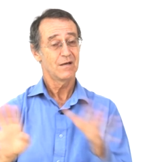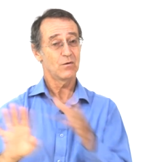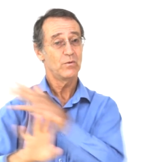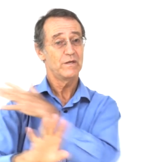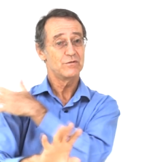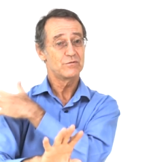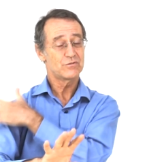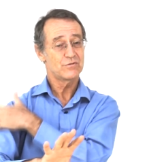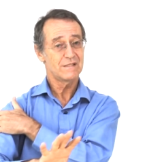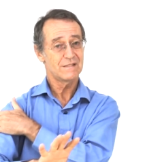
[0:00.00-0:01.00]
When you
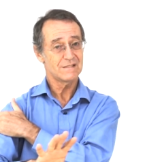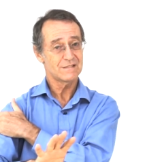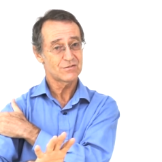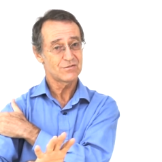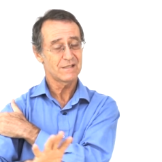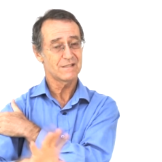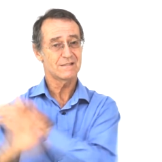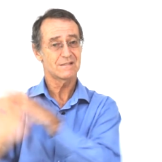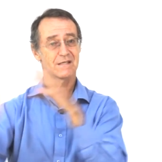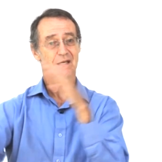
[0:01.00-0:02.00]
treat these
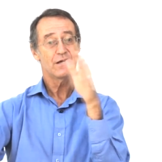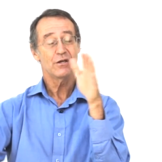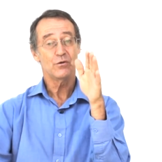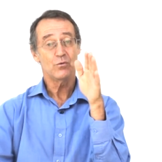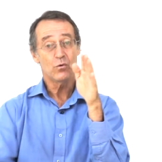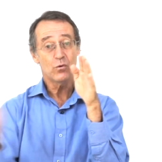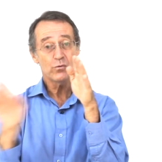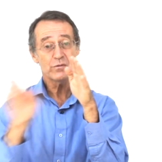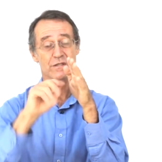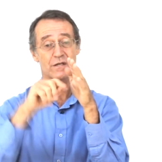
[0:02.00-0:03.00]
triggers, you
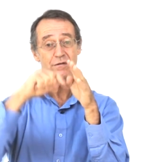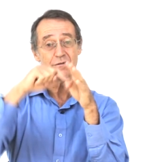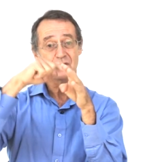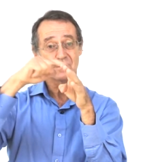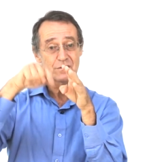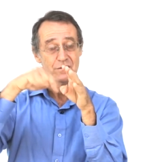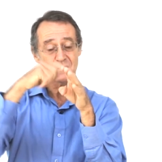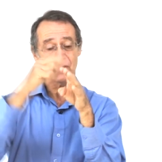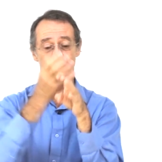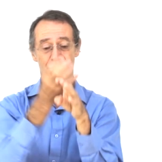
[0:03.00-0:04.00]
also
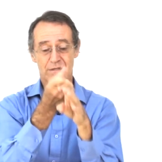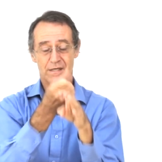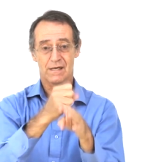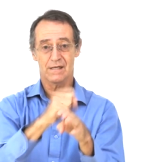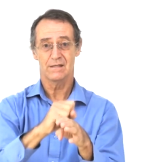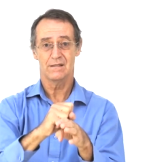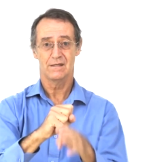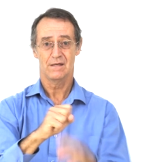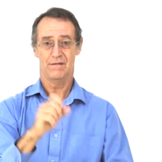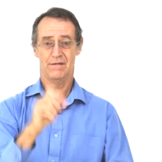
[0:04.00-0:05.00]
turn down
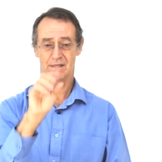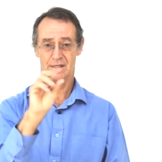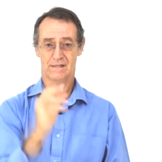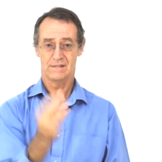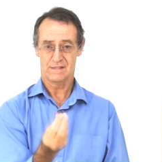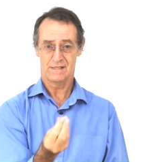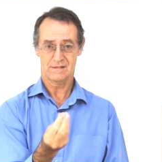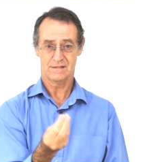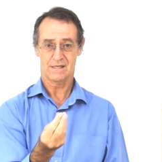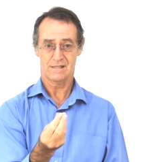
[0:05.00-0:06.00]
the
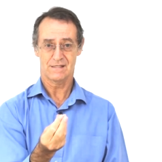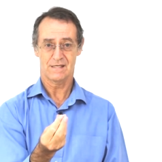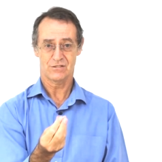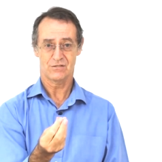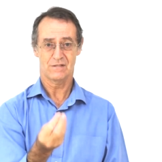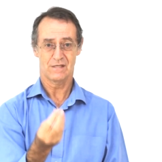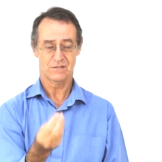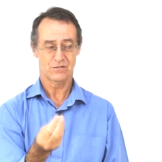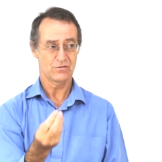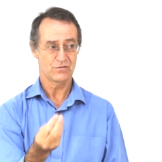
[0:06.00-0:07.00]
sensitization
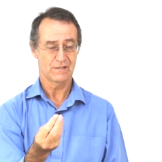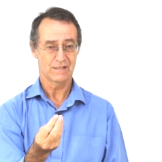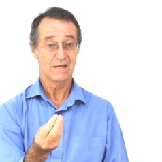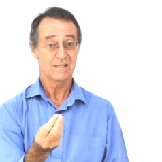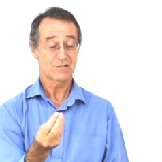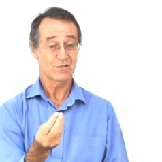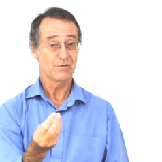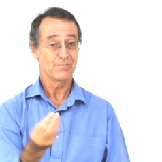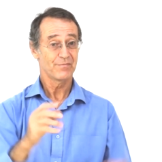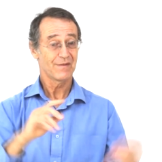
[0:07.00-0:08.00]
that's occurring. So
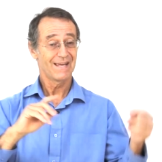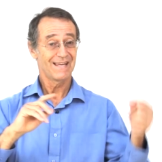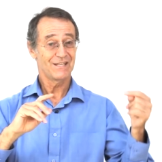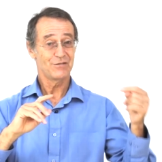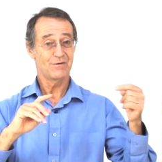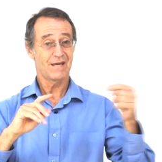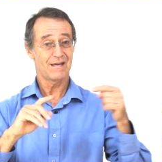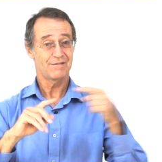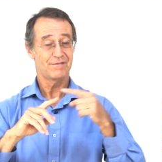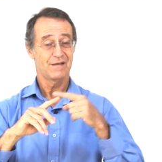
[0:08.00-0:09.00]
you
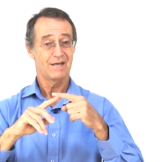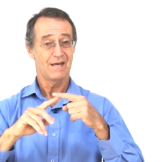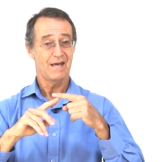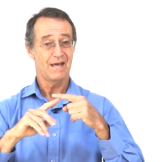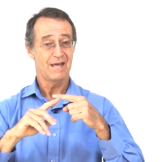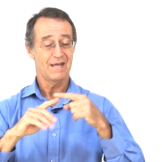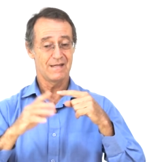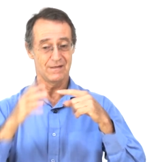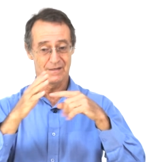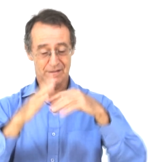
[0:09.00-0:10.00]
have
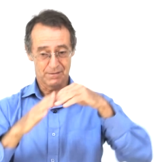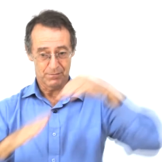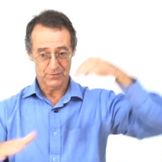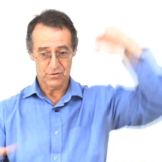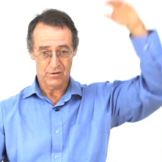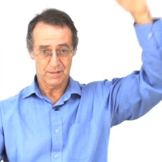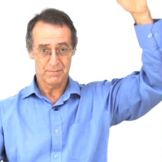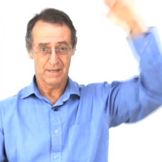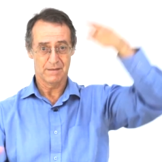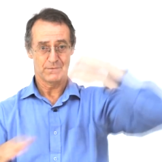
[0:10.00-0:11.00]
in, in the chronic
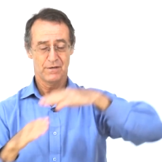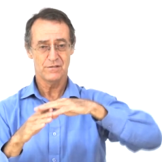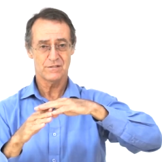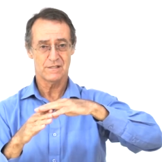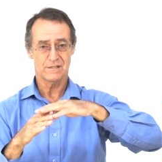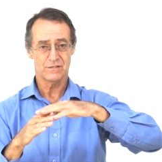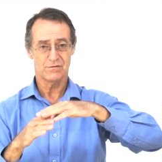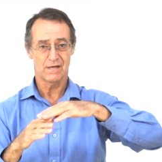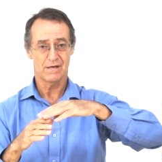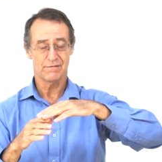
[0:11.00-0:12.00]
pain process, you
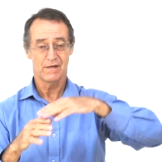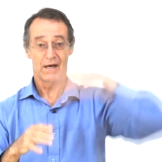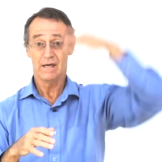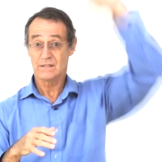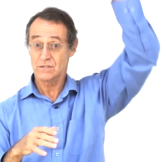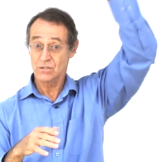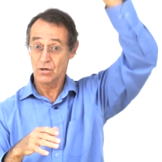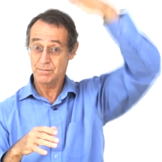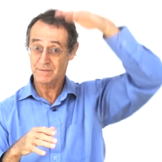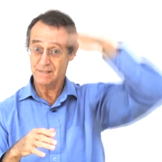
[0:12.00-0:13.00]
have a
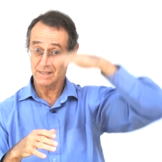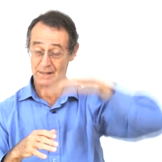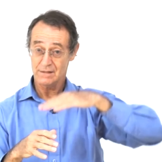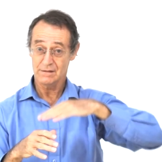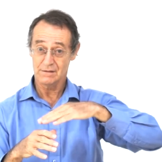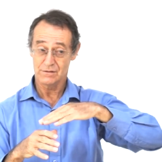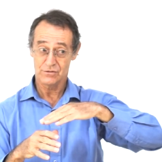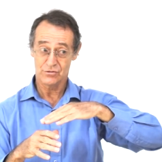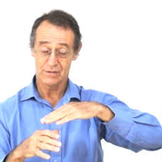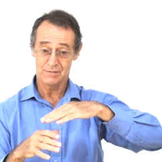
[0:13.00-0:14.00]
top down
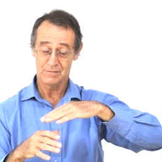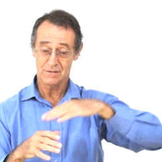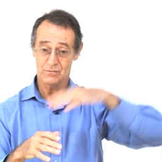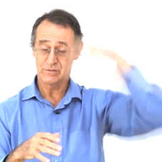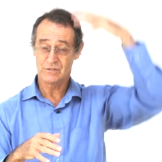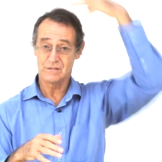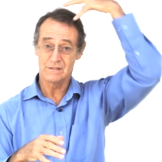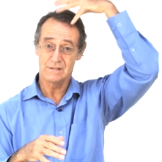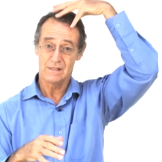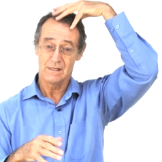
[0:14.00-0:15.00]
treatment, which is